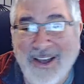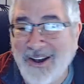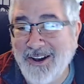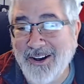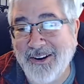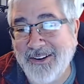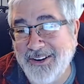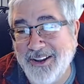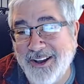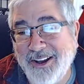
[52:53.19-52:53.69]

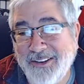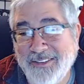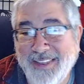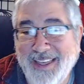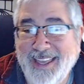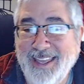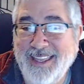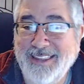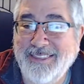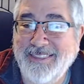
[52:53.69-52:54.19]
Oh no,
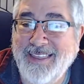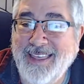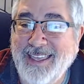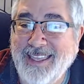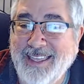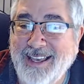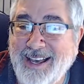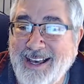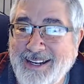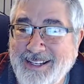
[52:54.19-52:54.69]
they
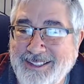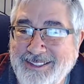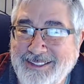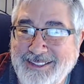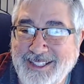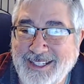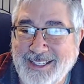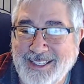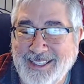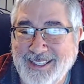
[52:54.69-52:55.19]
got his
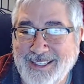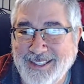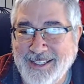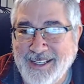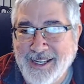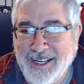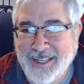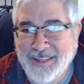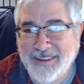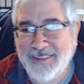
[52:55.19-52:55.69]
ticket.
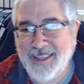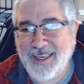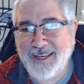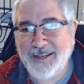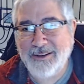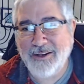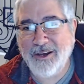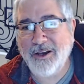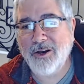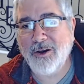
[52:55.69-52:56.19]
They
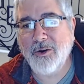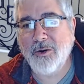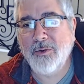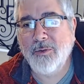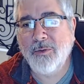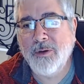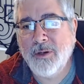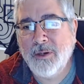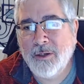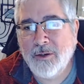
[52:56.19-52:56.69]

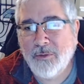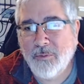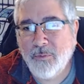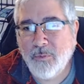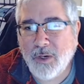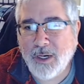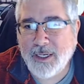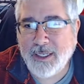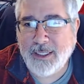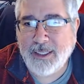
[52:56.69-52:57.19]
know
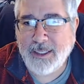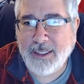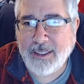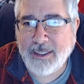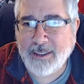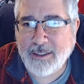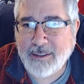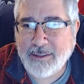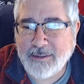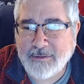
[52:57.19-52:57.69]
what he
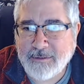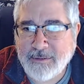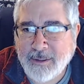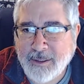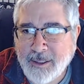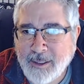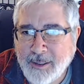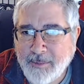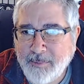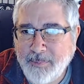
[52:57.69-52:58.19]
is.
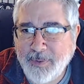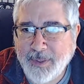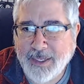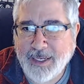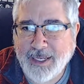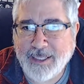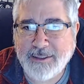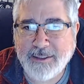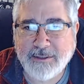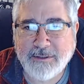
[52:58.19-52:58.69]
But
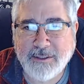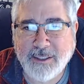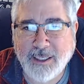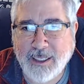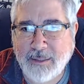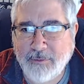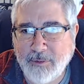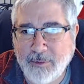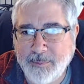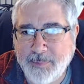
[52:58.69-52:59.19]
I just
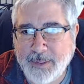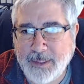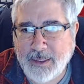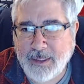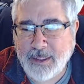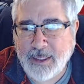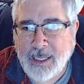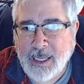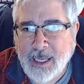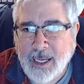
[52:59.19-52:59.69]
thought it would
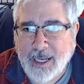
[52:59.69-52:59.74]
be.